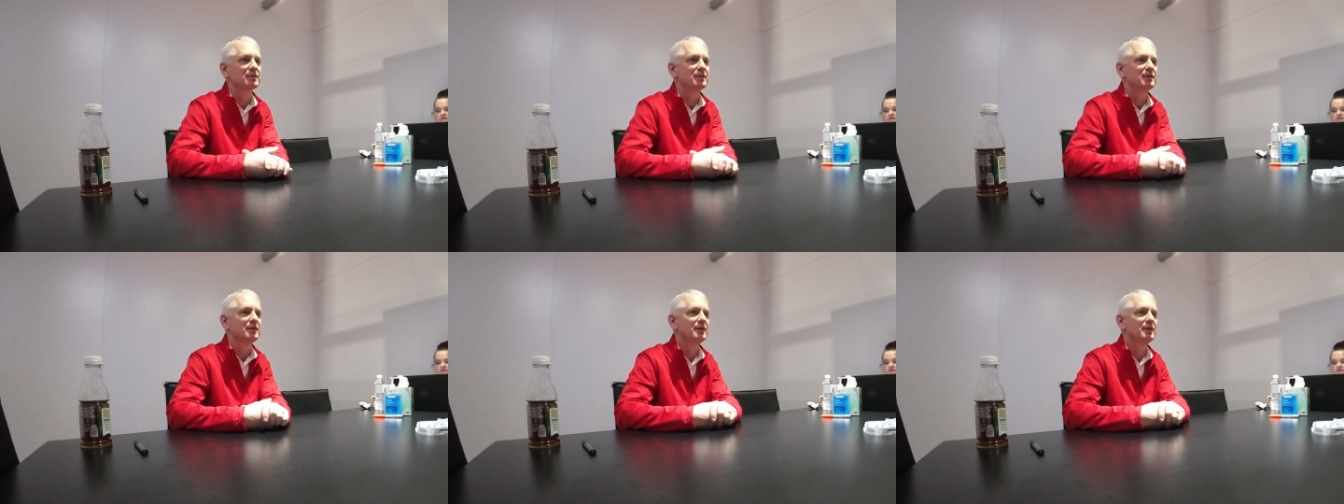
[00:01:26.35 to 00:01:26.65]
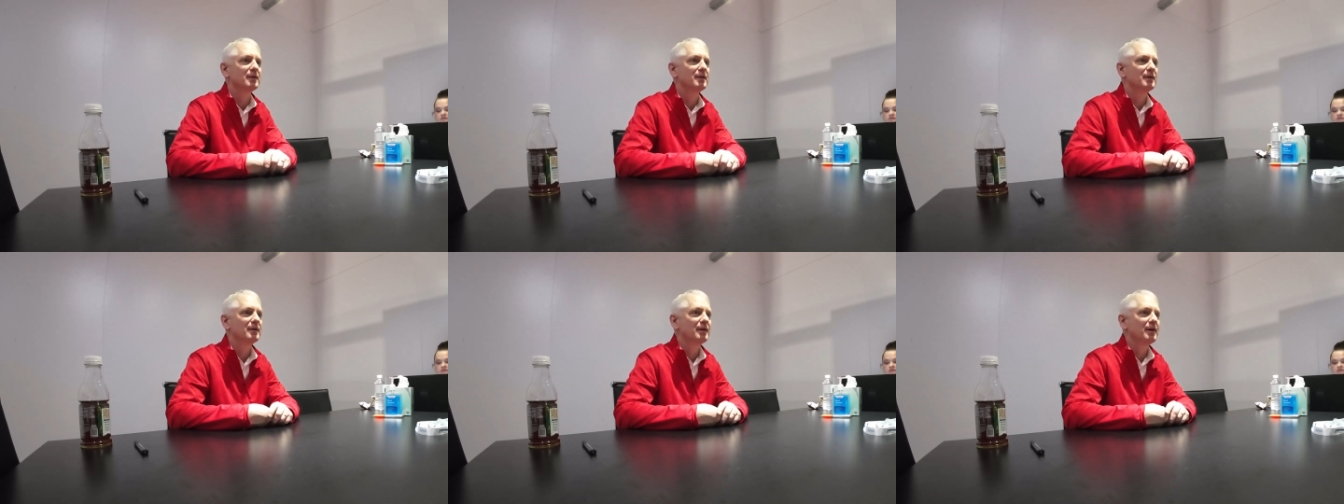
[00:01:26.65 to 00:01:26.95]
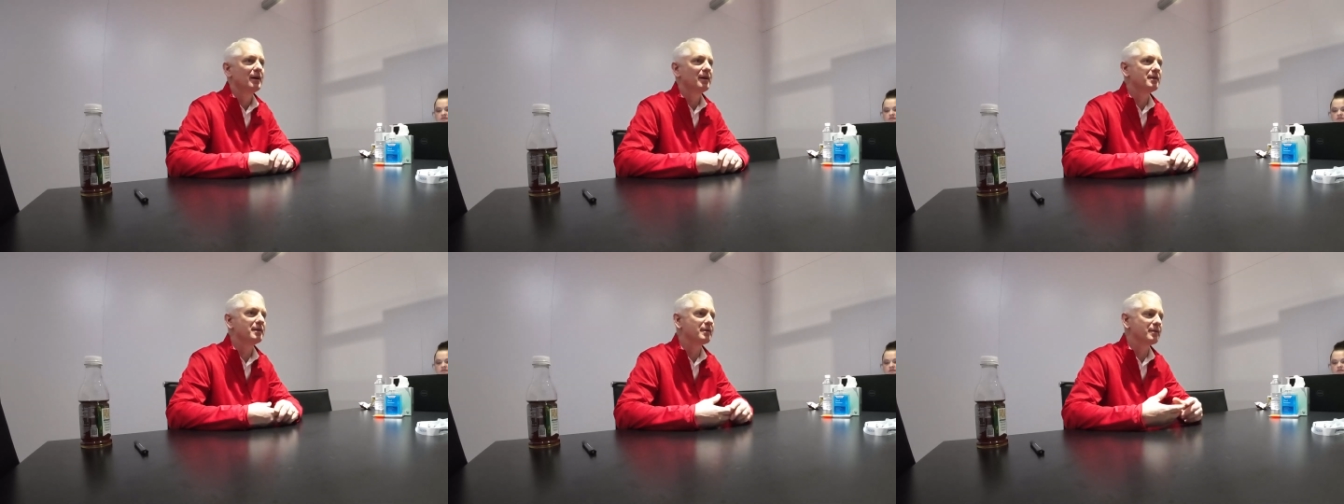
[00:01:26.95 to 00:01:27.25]

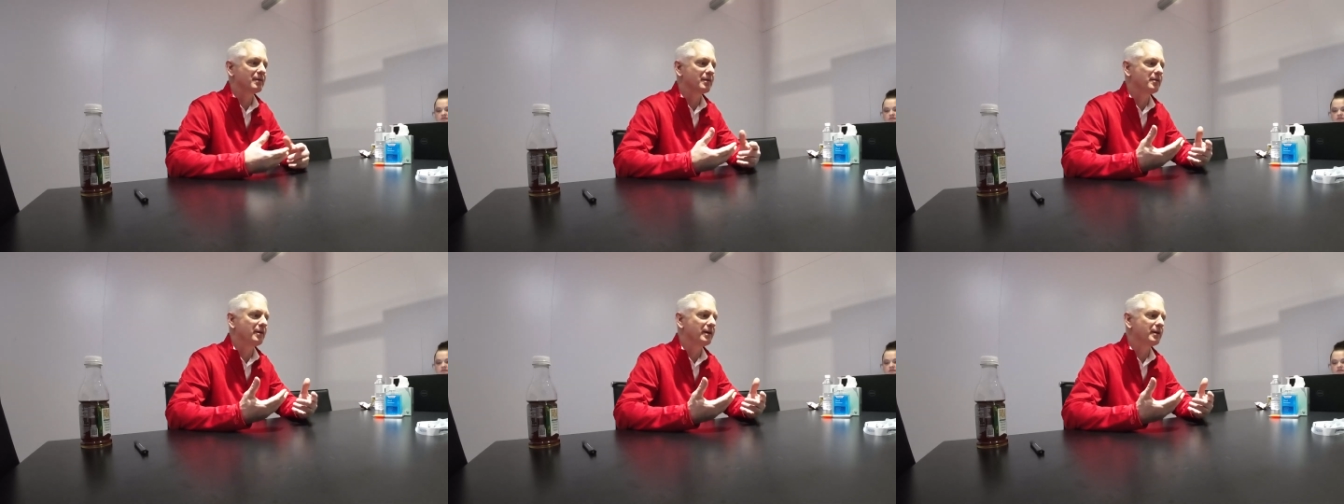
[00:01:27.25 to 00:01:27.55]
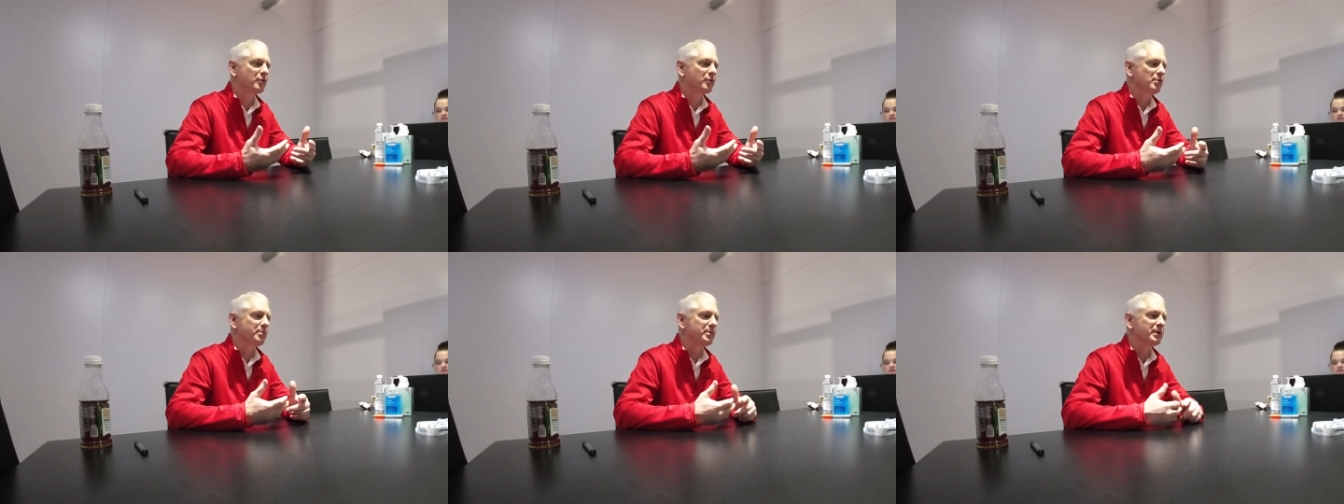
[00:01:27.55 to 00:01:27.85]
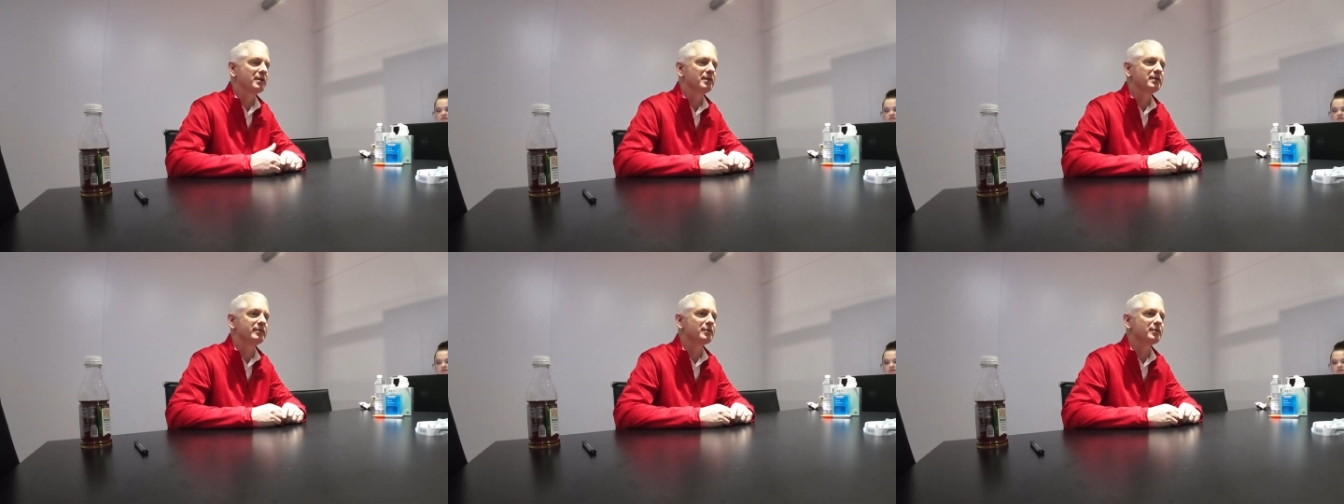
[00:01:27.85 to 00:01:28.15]
I think I grew up
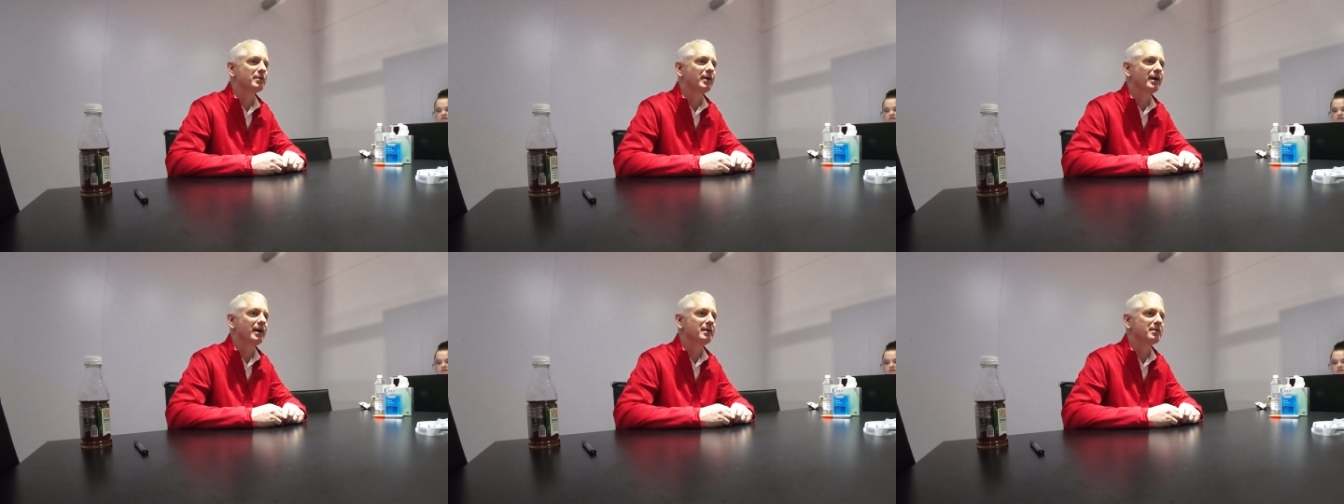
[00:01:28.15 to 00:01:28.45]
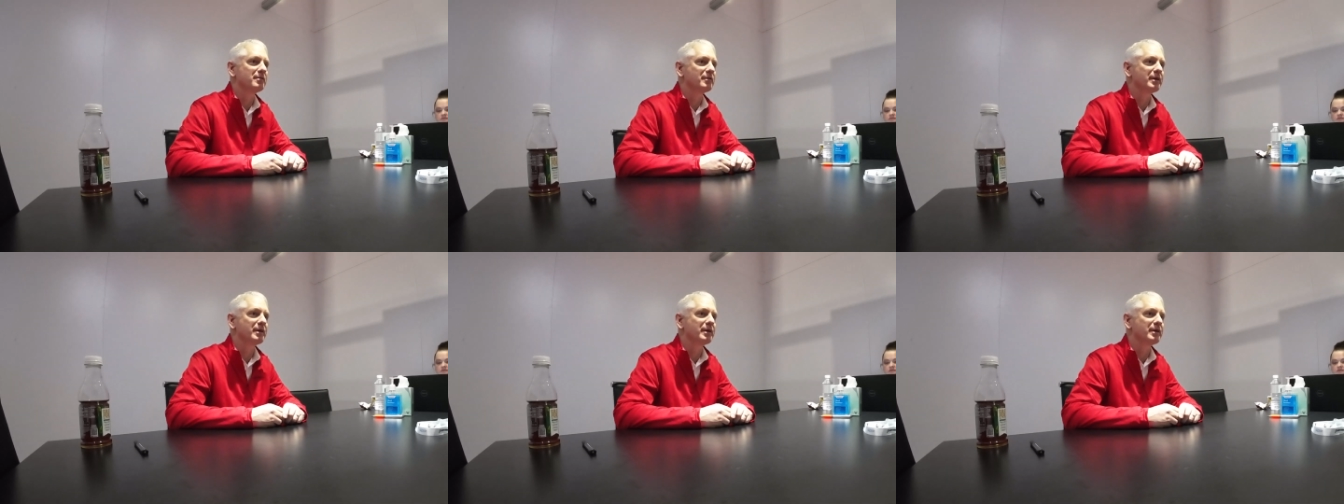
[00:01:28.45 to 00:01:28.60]
in Cleveland, Ohio,